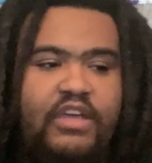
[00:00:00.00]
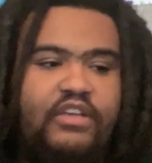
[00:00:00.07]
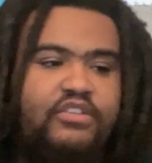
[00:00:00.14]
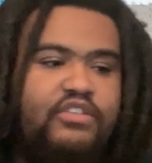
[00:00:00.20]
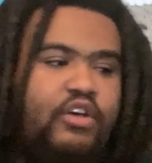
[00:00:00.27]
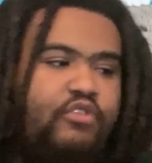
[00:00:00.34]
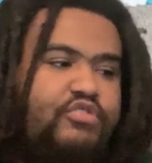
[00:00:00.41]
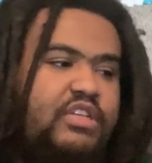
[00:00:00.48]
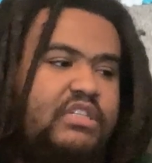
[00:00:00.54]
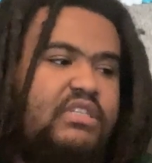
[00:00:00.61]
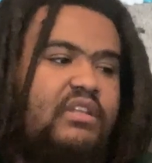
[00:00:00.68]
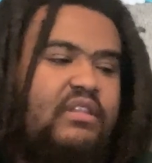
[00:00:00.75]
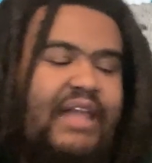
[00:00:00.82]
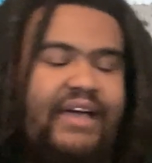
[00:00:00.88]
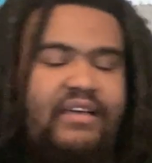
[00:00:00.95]
So
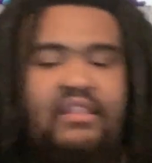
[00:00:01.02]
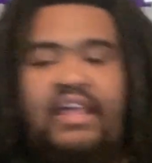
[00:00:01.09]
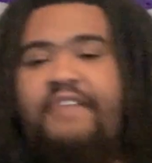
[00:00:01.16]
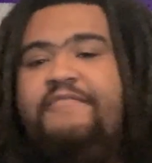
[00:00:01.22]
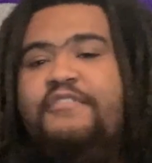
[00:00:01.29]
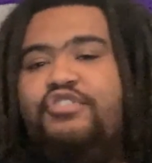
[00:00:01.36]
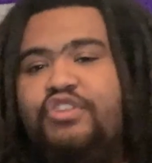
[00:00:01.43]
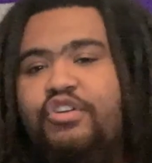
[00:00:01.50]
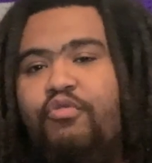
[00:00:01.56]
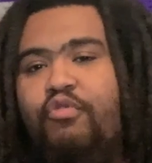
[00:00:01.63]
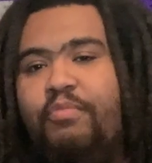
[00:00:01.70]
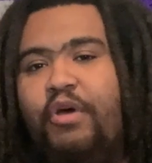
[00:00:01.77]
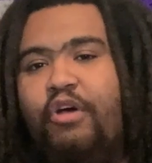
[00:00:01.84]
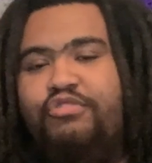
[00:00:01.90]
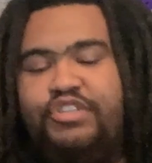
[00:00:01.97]
just life in
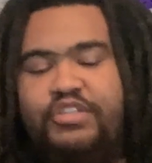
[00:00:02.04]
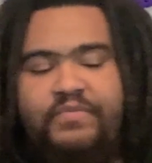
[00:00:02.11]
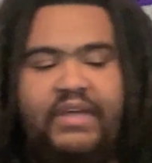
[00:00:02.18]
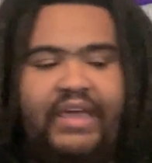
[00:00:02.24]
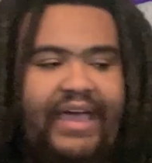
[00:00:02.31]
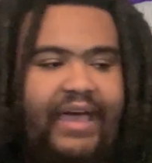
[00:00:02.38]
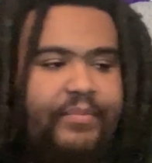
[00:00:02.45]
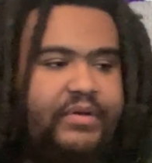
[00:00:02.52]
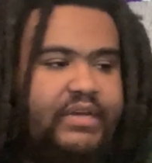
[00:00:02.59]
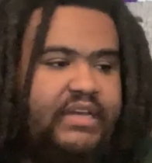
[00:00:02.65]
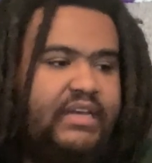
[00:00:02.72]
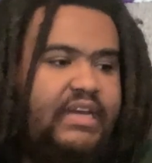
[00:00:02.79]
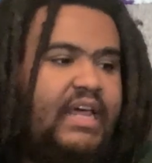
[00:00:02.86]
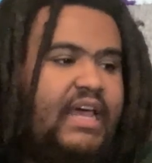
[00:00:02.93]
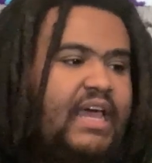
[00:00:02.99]
general, bro, just be
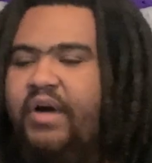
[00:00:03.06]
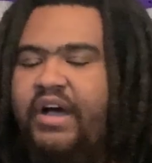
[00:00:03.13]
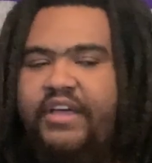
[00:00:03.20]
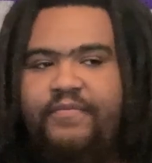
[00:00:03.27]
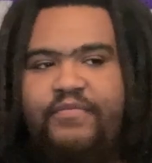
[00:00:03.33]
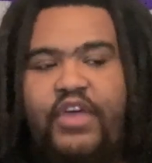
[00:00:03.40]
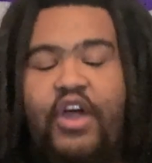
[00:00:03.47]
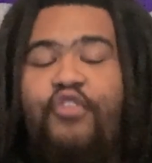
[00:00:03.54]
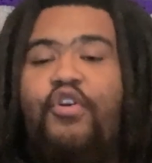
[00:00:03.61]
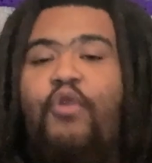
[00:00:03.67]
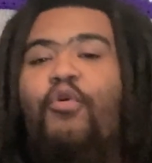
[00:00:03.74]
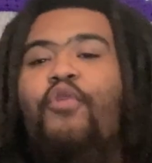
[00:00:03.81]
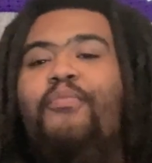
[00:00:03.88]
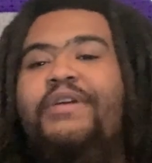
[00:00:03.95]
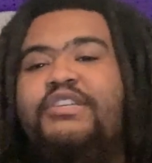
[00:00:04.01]
happening. But there
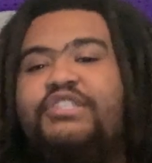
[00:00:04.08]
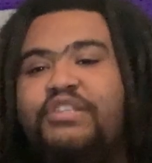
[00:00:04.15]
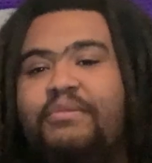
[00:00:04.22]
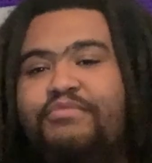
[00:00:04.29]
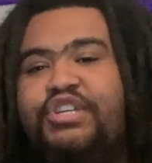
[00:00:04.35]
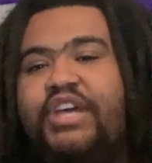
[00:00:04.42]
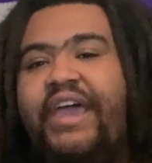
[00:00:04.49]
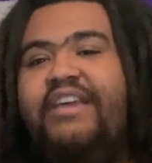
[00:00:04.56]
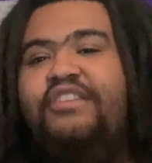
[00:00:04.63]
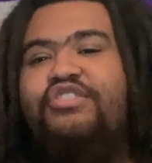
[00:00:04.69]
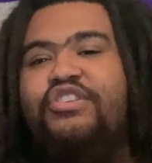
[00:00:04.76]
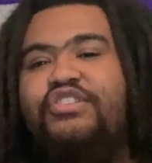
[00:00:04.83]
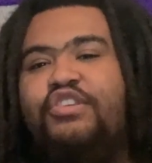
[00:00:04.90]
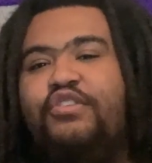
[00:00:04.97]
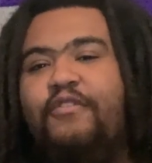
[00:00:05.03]
will be some
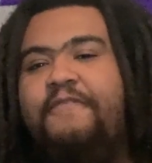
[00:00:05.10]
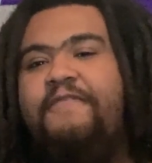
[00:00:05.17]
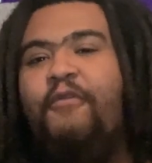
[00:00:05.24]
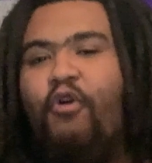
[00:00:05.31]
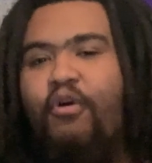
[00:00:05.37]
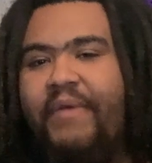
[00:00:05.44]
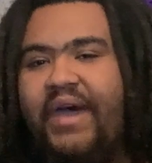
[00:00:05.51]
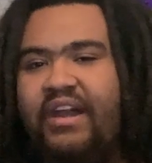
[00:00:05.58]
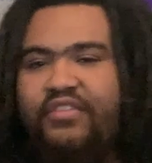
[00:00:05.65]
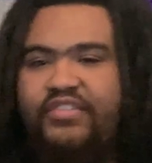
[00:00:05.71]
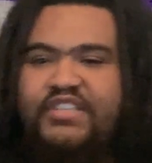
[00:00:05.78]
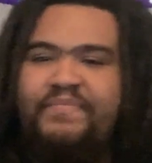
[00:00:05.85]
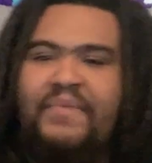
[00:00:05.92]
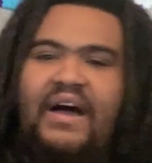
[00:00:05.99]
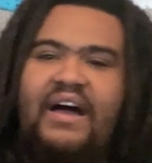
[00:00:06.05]
changes to the format of
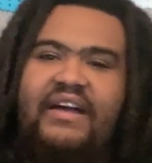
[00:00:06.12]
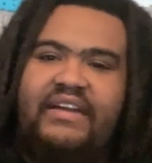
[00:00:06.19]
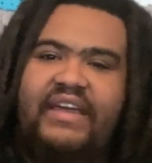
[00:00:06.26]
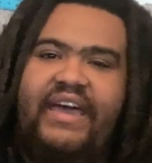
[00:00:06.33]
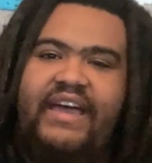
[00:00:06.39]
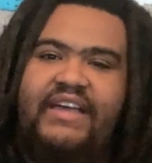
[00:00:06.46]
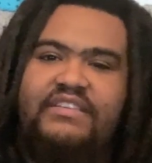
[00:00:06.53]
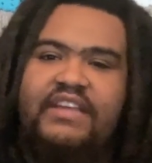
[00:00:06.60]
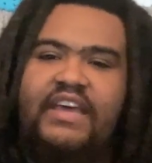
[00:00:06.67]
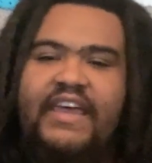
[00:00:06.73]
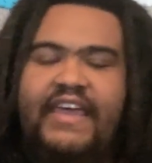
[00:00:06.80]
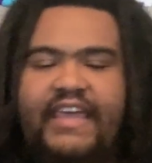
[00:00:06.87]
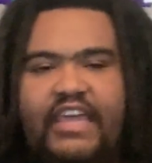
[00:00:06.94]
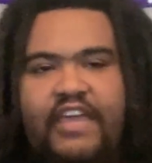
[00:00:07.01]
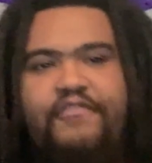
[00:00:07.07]
this podcast.
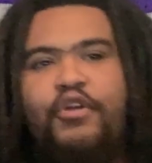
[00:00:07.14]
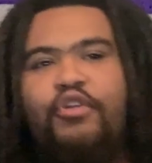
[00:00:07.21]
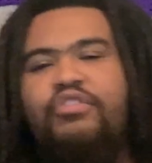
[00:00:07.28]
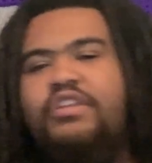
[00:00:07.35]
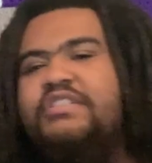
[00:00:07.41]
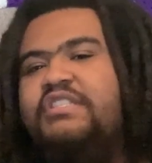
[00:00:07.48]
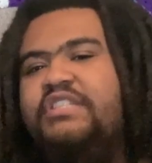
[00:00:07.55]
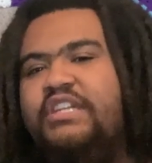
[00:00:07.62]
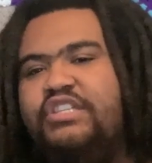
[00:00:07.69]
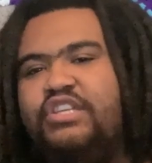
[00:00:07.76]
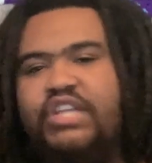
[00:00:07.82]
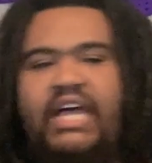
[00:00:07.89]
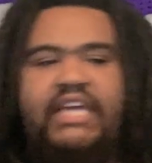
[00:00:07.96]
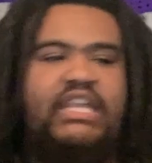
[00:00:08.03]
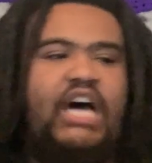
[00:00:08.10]
If you're listening to
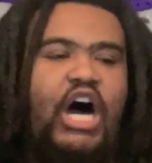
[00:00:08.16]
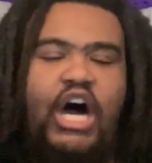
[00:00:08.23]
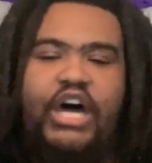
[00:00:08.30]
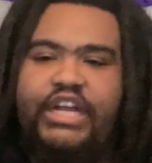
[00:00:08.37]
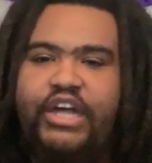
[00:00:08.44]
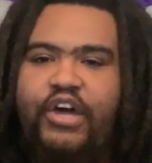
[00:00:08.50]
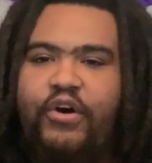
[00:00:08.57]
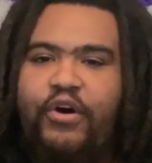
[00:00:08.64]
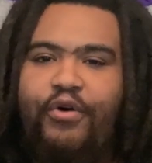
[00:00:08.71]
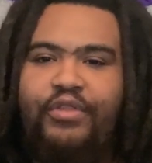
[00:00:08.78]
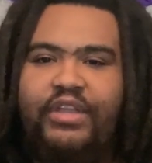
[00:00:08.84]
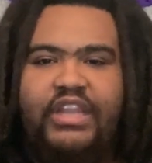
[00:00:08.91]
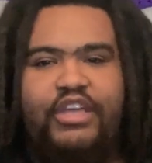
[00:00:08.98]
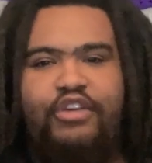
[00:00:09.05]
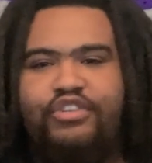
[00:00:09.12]
like the audio
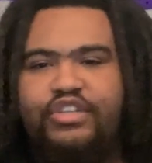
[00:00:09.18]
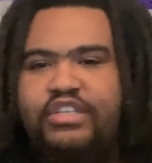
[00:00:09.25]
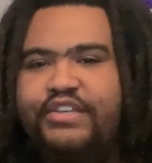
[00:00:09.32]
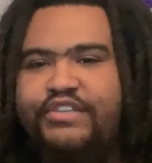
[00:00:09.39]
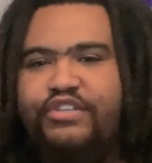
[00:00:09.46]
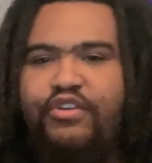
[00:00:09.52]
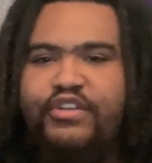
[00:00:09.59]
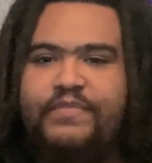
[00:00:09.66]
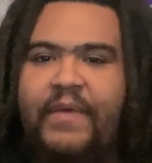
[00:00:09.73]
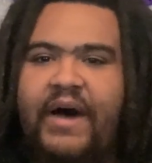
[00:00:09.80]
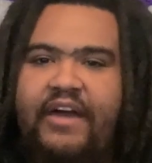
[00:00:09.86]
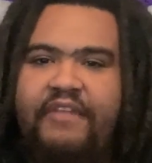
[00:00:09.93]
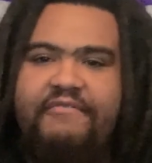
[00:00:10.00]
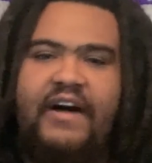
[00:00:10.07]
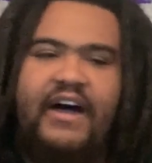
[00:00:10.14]
only, like you just listen on
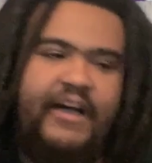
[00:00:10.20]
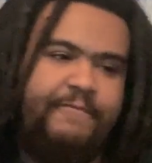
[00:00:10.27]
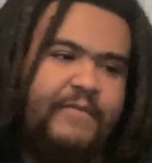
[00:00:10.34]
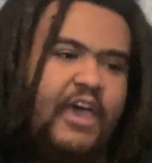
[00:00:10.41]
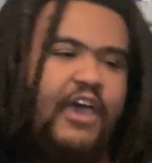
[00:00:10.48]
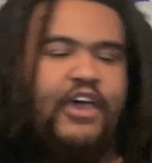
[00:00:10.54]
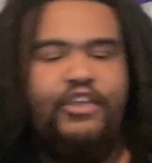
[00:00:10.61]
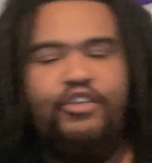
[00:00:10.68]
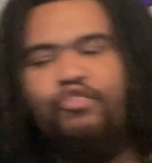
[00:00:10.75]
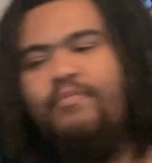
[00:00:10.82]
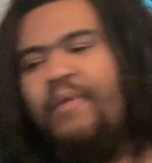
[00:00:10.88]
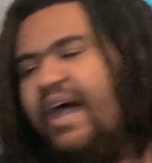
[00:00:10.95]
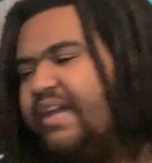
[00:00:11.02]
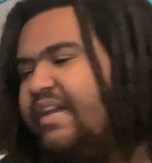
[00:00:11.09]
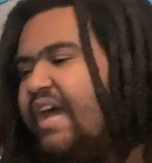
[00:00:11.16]
Spotify, you
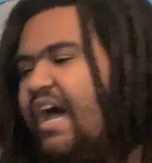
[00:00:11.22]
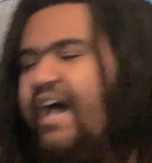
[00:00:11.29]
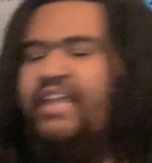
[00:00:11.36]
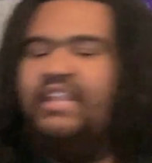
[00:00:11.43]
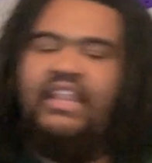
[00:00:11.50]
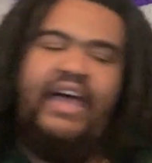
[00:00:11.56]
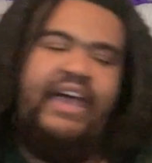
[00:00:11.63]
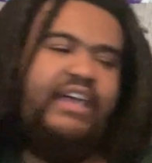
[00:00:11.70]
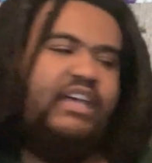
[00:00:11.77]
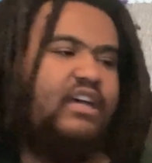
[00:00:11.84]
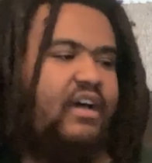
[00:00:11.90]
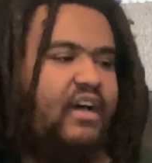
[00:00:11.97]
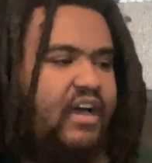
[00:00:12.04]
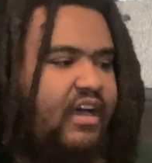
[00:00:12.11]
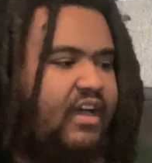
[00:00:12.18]
might not I
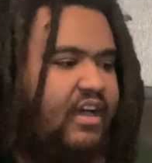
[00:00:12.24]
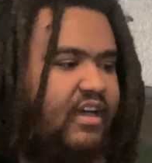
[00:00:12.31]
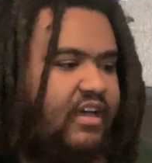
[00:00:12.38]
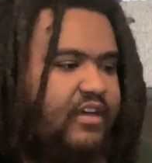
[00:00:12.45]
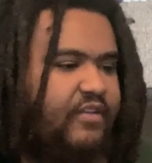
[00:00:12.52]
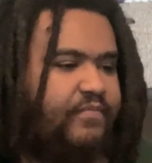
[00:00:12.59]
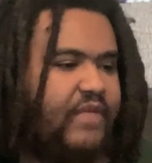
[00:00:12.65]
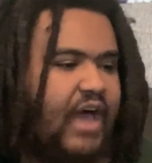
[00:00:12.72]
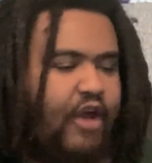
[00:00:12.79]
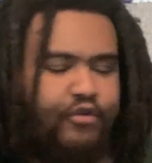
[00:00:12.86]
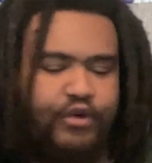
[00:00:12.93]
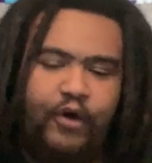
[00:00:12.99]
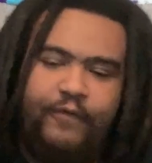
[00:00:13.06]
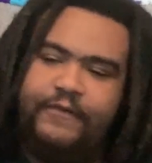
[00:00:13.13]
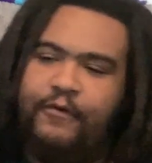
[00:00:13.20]
don't
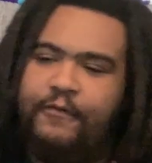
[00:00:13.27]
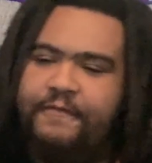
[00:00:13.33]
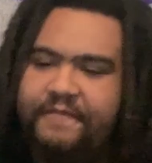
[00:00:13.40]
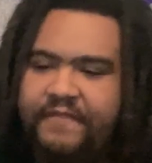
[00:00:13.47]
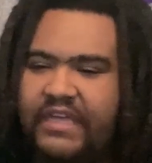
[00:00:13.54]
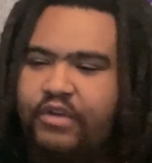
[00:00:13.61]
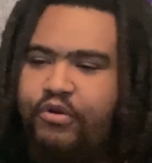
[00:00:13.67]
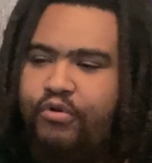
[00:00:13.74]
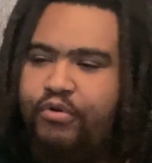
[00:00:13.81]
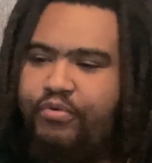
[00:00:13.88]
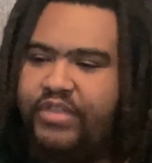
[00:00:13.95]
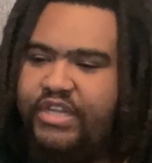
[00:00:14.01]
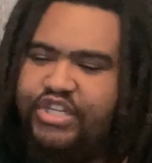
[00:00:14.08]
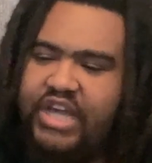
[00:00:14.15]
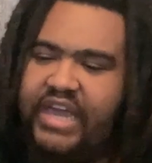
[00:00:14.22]
know if you'll feel
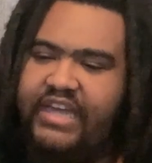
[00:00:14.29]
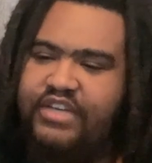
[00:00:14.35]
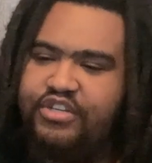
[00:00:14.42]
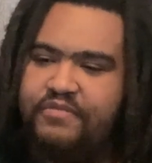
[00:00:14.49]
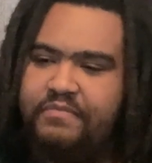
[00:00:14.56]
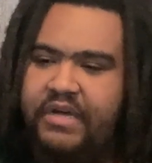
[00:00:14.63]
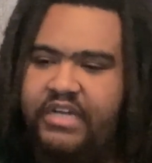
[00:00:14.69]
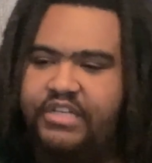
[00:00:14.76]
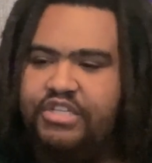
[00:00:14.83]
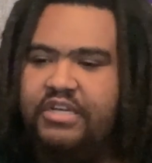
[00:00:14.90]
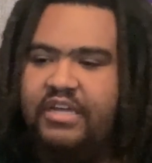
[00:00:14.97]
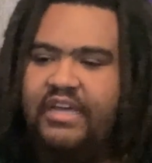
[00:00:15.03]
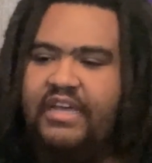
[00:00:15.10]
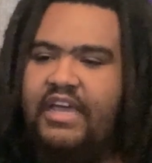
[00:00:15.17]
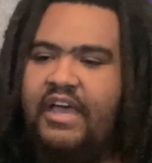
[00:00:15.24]
the change as much.
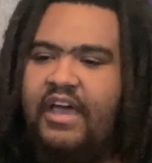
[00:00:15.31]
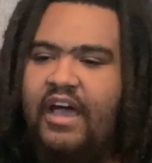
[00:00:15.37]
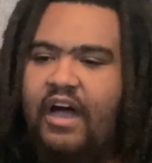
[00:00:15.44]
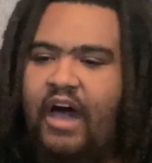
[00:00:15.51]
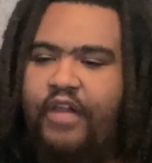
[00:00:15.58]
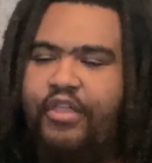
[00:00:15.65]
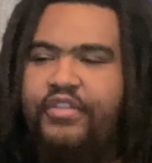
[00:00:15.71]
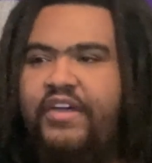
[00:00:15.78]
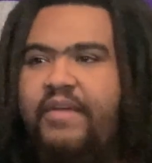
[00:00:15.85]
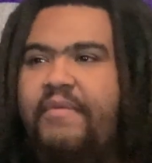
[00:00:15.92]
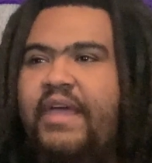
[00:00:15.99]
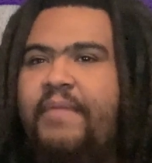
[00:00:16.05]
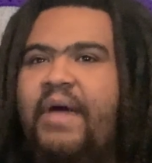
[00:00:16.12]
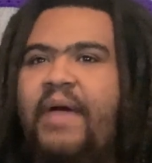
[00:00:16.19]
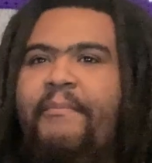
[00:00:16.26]
Other than
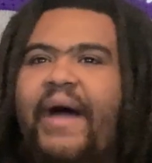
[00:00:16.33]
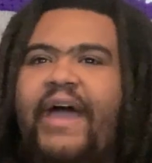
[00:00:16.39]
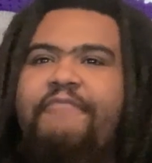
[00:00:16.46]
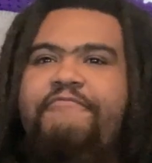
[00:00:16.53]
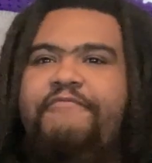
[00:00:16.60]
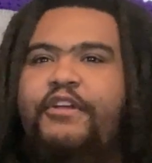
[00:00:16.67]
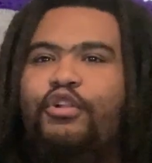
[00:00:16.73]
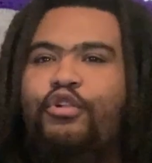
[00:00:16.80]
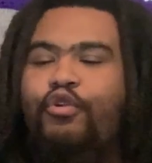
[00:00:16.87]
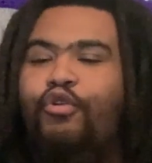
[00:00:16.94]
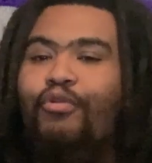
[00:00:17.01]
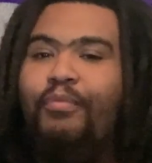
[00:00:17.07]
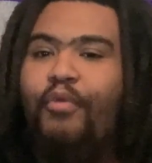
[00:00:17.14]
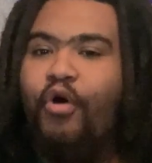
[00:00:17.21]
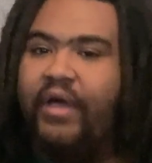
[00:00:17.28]
it might feel a
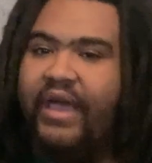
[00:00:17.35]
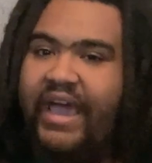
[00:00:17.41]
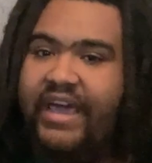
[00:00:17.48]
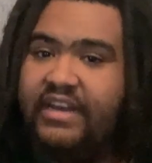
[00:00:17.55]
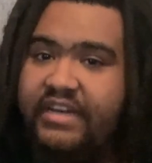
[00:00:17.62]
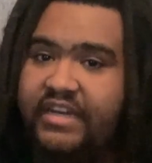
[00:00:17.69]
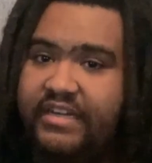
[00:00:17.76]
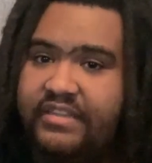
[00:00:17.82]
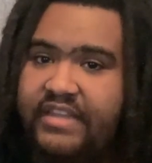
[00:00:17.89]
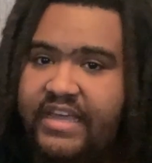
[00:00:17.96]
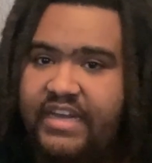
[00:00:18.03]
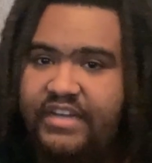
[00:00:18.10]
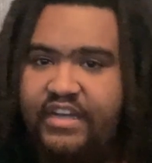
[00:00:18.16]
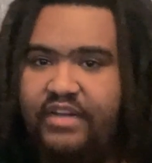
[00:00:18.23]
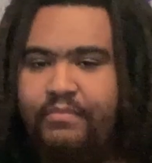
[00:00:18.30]
little more edited than
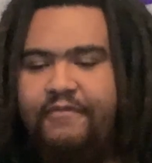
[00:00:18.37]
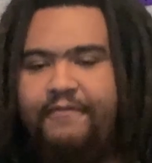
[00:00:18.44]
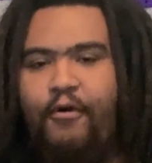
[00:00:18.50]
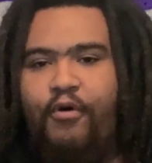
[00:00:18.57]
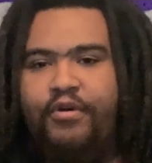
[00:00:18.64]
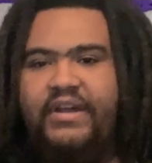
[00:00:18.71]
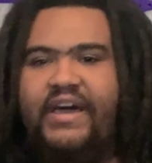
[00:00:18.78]
it did before.